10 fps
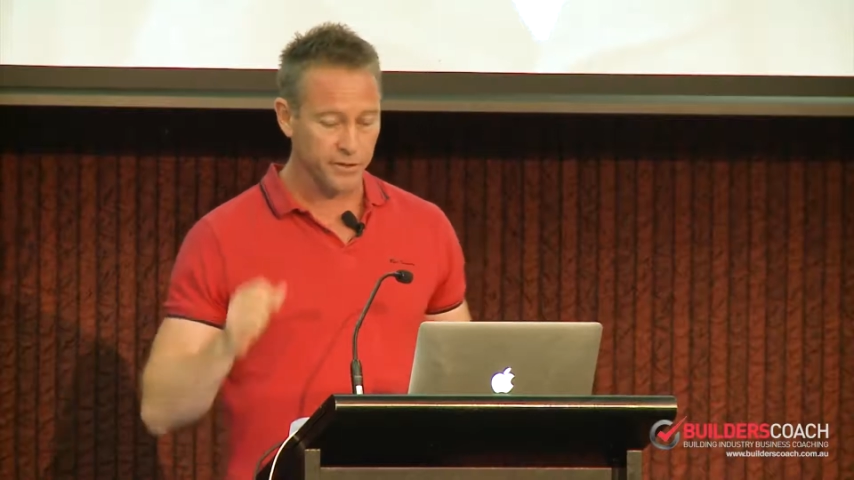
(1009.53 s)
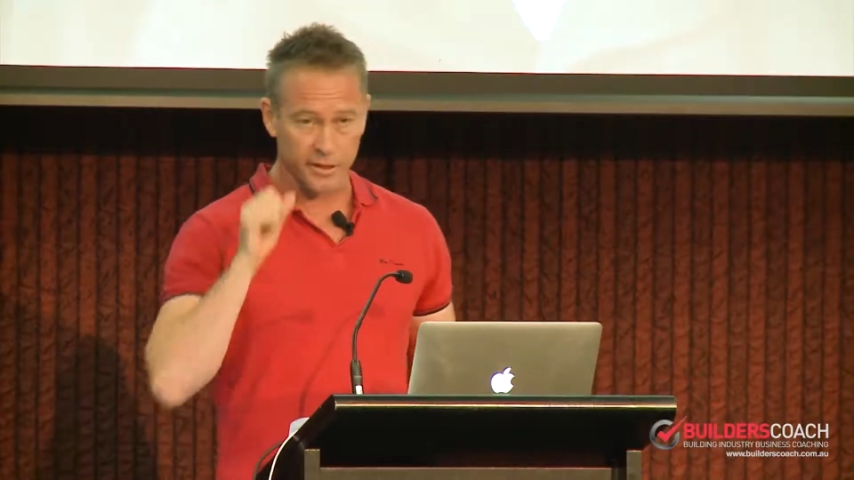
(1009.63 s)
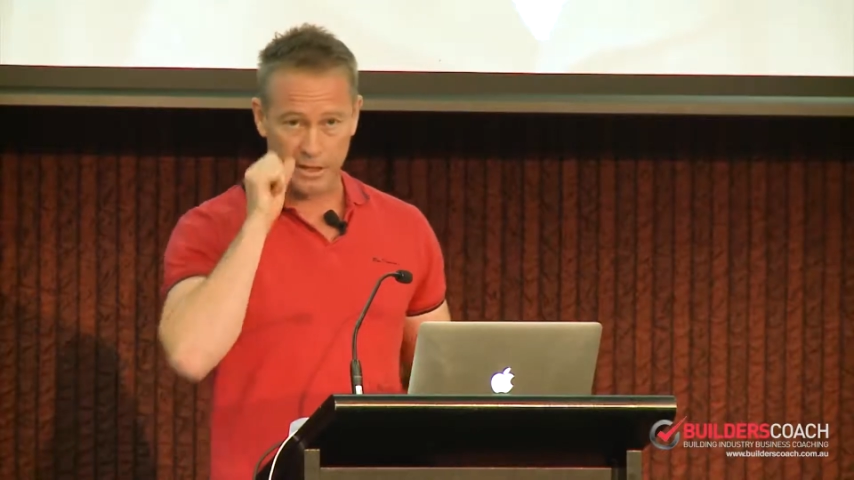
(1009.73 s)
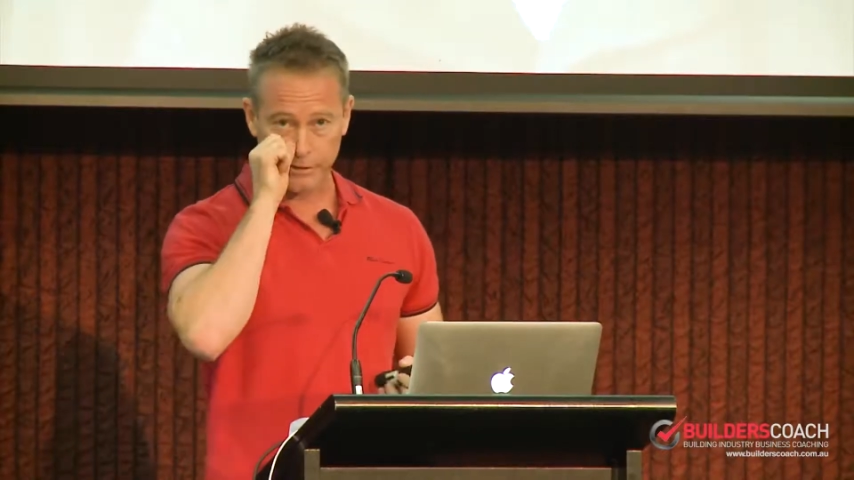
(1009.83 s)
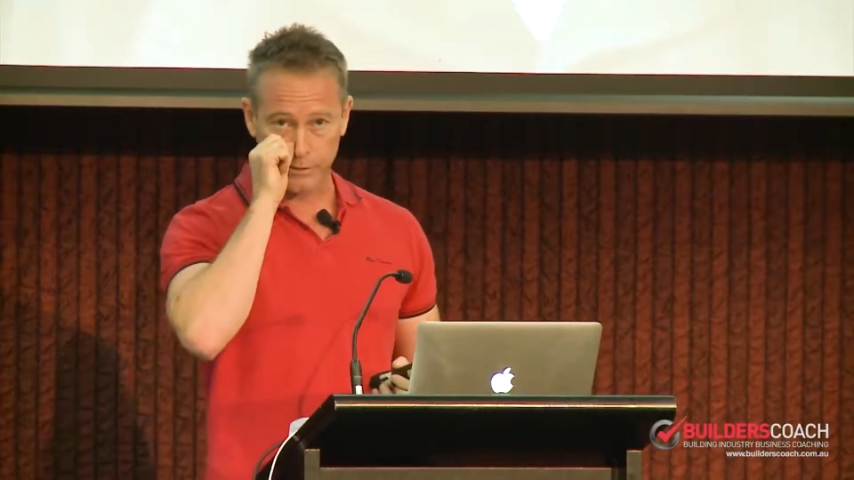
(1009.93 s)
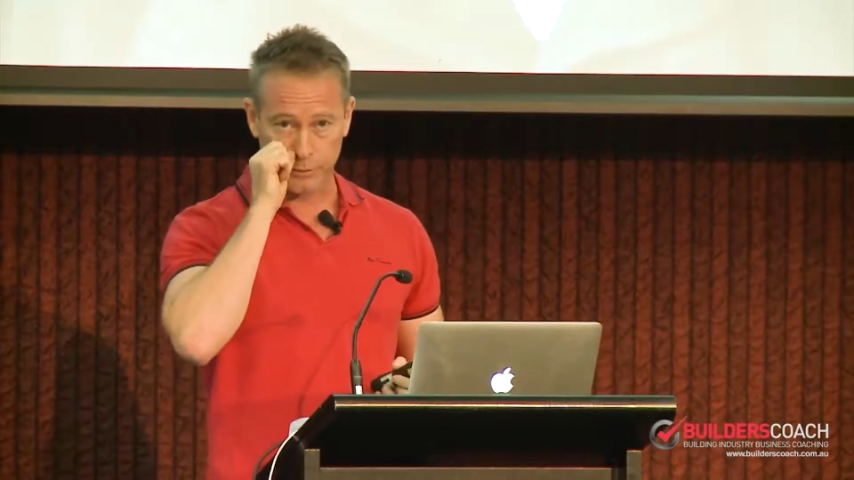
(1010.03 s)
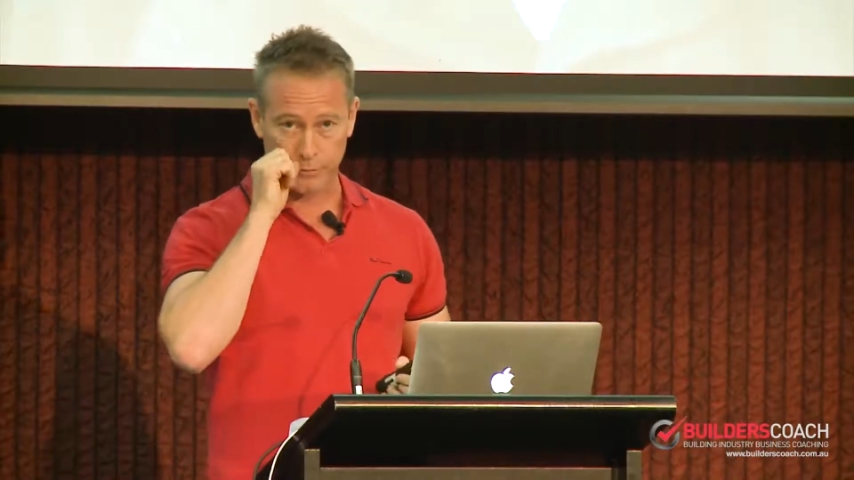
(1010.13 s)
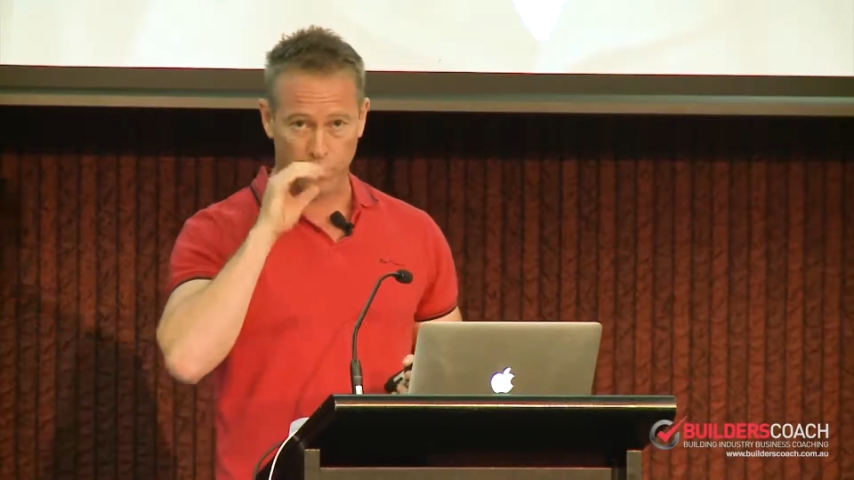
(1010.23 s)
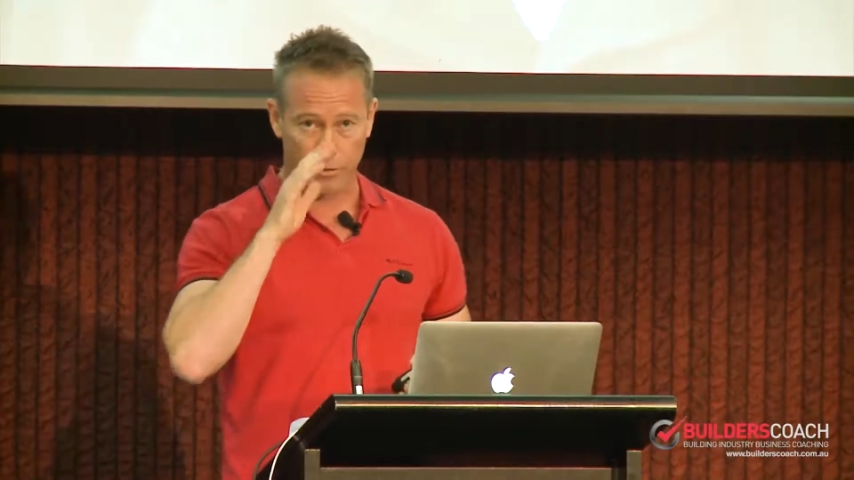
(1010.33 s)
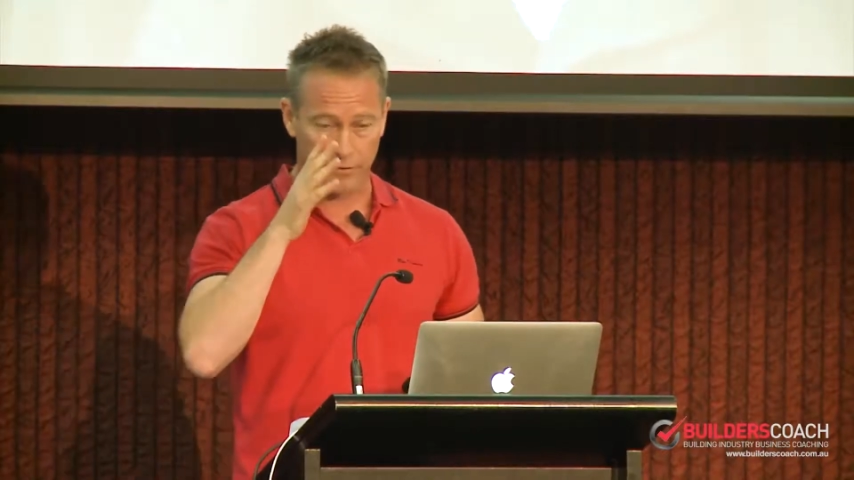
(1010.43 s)
you guys because we've
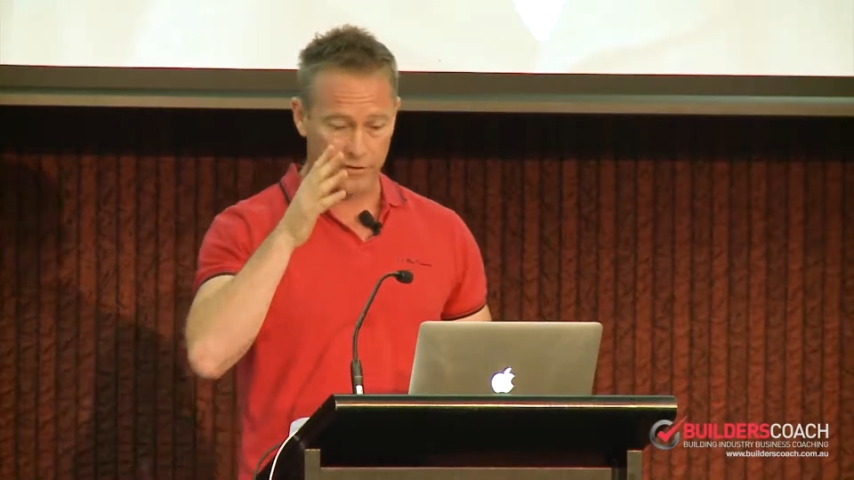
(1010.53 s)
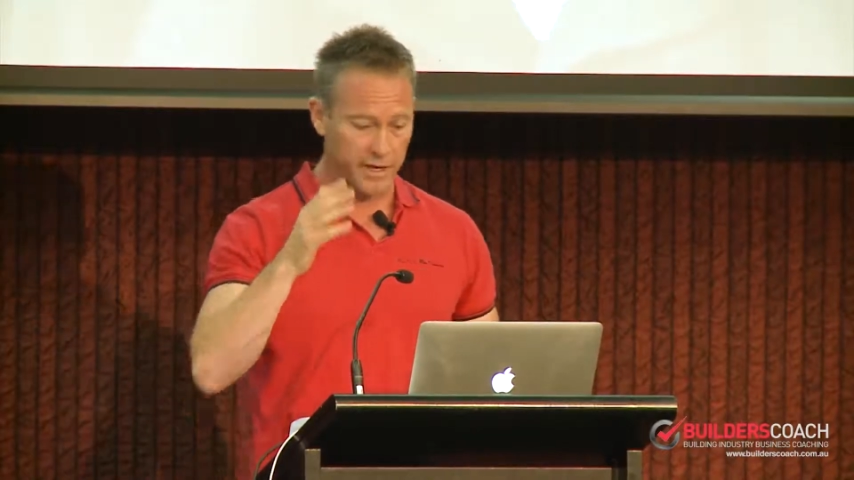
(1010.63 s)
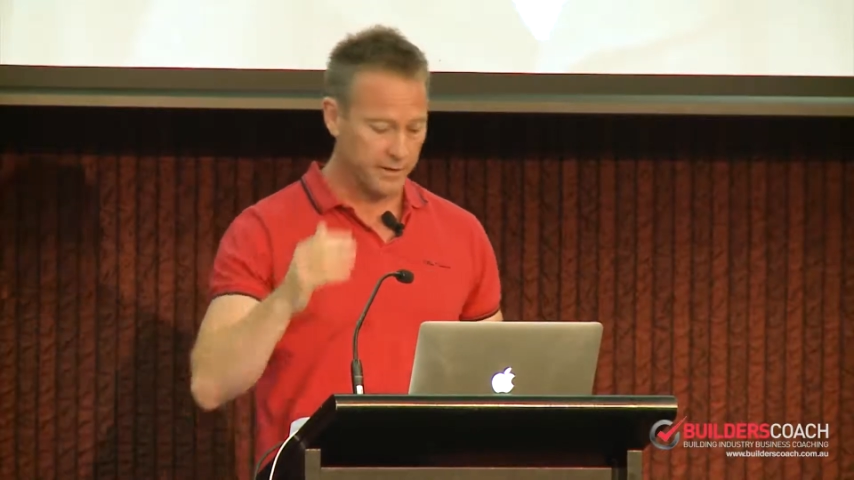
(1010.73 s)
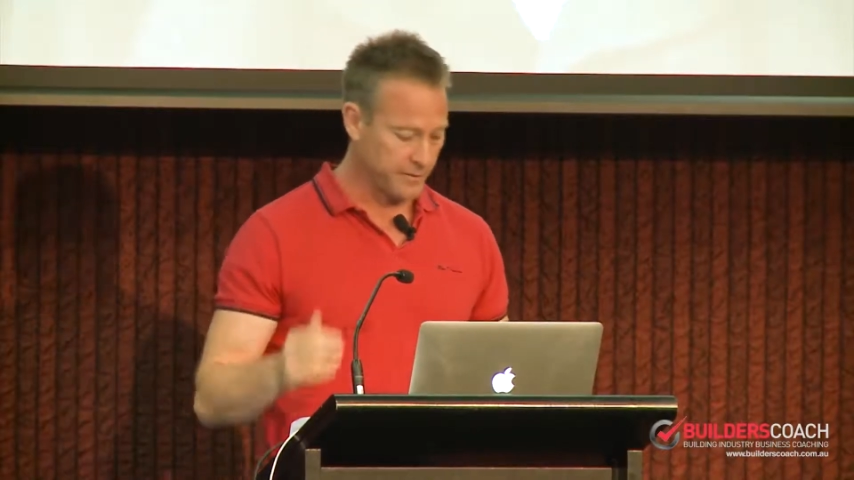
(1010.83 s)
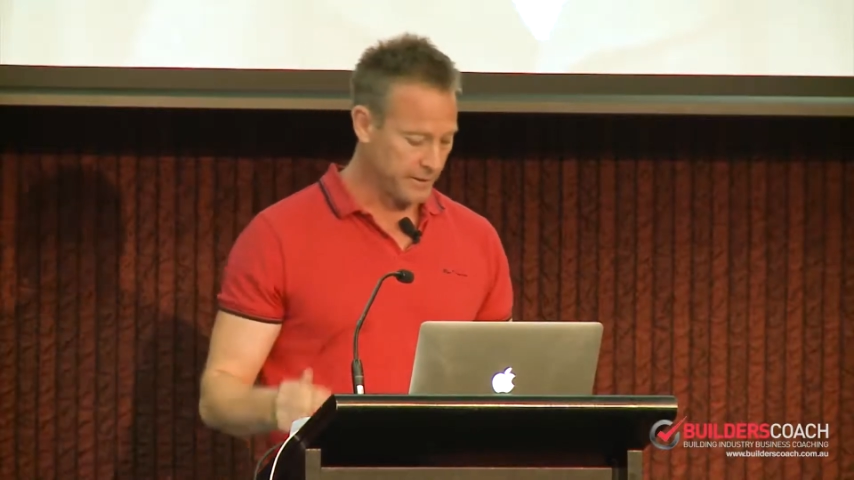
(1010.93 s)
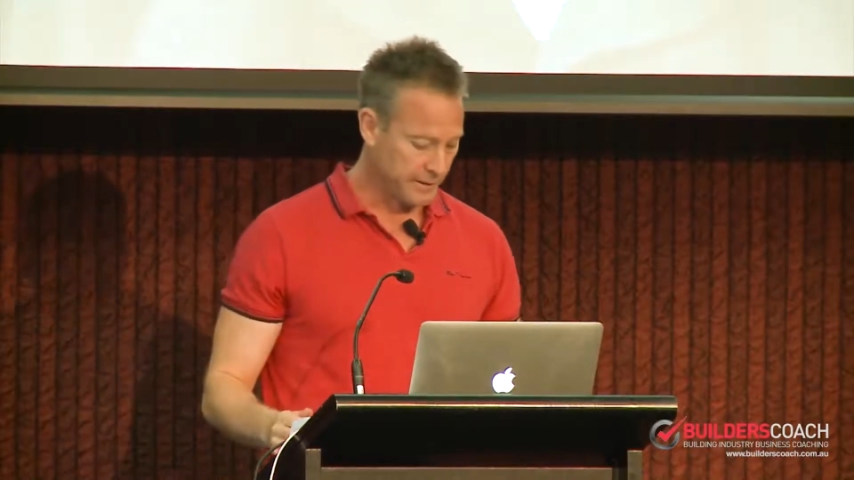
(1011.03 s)
got one of our